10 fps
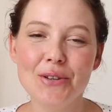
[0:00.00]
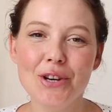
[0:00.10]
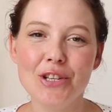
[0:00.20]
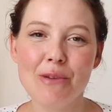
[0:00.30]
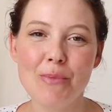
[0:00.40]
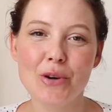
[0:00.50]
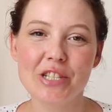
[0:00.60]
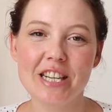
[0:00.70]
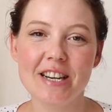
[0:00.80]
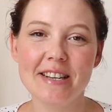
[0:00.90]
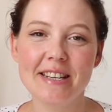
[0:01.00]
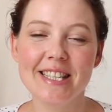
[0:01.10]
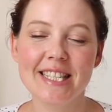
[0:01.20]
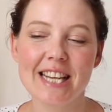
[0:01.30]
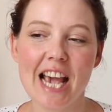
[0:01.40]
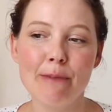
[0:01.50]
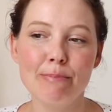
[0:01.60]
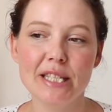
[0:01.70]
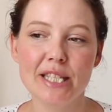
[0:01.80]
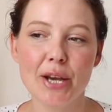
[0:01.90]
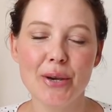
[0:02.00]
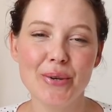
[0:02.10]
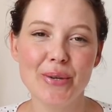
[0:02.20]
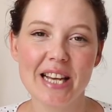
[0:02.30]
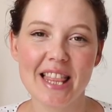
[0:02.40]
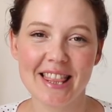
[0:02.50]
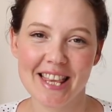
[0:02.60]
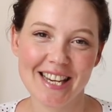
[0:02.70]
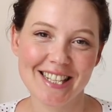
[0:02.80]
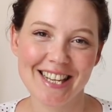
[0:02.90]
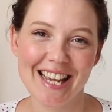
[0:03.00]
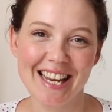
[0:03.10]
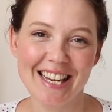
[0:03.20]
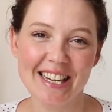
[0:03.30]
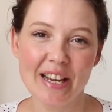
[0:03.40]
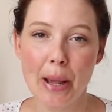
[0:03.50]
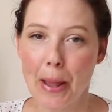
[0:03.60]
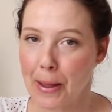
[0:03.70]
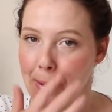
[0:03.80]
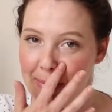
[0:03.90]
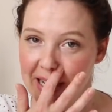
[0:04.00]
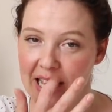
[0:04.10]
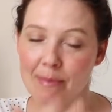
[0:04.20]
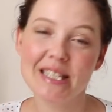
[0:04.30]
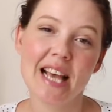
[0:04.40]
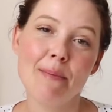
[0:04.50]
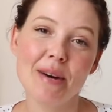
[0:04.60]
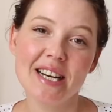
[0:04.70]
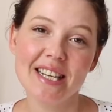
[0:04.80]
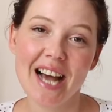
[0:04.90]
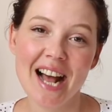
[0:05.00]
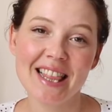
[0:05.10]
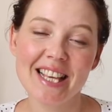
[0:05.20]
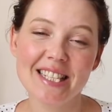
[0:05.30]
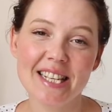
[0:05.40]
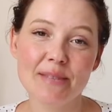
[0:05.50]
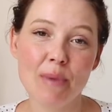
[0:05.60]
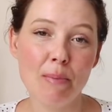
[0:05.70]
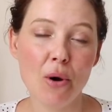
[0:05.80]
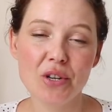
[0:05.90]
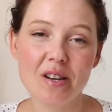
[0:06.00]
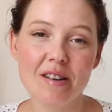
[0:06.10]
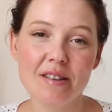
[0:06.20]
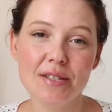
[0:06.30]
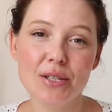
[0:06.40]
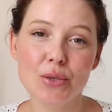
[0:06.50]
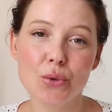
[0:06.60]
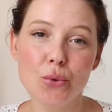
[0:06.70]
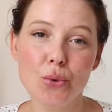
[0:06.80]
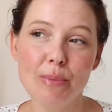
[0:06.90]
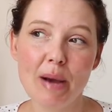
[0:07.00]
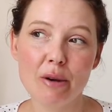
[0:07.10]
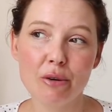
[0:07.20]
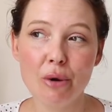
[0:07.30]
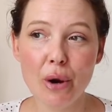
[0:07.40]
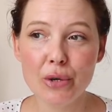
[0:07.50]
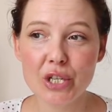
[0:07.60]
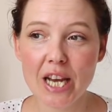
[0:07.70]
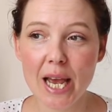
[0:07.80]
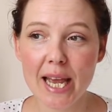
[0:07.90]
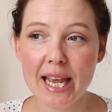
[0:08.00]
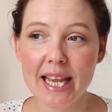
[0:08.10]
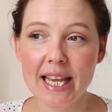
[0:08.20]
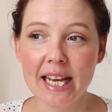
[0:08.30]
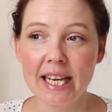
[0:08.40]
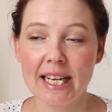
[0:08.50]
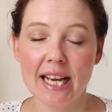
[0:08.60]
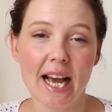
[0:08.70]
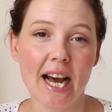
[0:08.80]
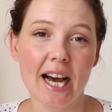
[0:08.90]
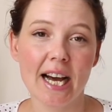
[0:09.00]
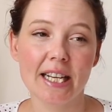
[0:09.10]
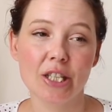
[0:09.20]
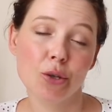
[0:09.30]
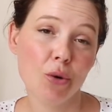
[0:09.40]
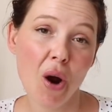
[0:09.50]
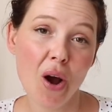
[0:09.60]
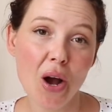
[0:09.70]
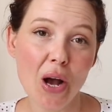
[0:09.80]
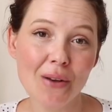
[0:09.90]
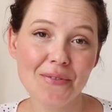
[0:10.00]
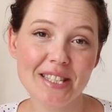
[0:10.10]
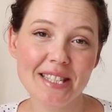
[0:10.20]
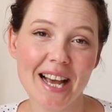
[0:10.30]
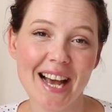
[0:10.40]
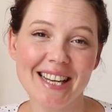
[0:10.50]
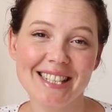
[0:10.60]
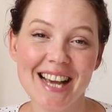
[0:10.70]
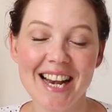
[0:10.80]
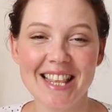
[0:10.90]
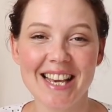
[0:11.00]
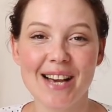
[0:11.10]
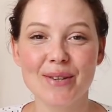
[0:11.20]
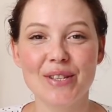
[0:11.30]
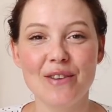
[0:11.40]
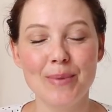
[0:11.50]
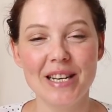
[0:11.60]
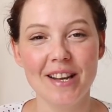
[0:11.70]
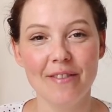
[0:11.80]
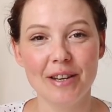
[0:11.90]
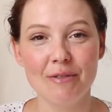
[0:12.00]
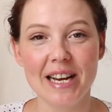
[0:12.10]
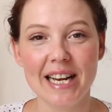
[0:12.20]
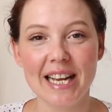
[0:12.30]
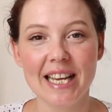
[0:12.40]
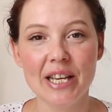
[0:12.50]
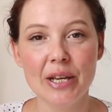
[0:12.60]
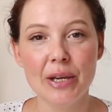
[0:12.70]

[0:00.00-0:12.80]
Crochet Podcast, episode 13. My name is Emma and this is my podcast all about crochet and crafts and anything else I've been loving really.